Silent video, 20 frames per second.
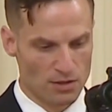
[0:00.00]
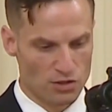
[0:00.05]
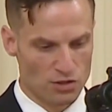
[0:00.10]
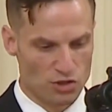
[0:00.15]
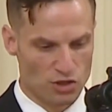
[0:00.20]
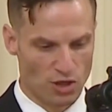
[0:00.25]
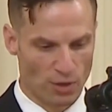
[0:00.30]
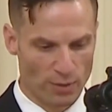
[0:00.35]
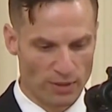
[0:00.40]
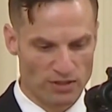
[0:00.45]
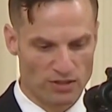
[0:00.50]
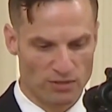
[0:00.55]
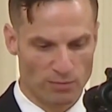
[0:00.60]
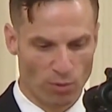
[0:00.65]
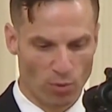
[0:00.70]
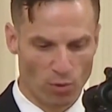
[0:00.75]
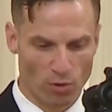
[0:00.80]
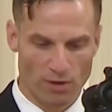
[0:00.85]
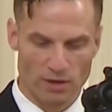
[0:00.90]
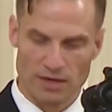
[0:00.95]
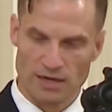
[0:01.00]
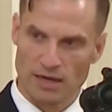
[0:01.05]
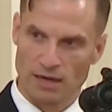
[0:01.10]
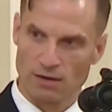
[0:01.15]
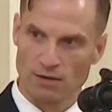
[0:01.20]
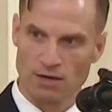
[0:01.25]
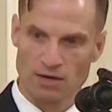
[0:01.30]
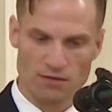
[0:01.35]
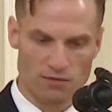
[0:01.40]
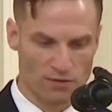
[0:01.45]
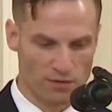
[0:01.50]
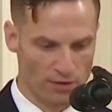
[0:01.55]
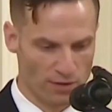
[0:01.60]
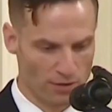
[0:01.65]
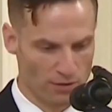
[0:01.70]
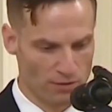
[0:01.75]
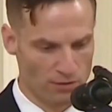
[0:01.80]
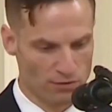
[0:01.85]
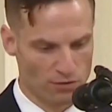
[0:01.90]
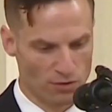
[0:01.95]
Showing support and caring for
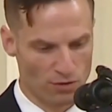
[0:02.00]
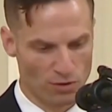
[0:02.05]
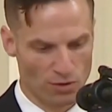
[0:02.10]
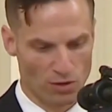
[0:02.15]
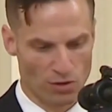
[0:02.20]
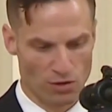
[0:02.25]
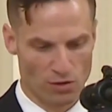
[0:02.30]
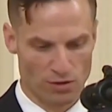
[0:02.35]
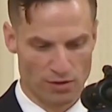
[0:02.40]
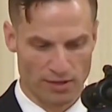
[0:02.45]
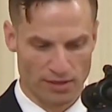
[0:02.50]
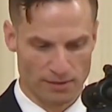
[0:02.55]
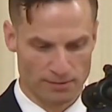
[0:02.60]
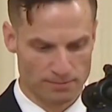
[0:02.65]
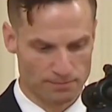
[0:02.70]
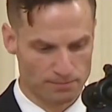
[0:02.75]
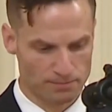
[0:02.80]
those who are hurting.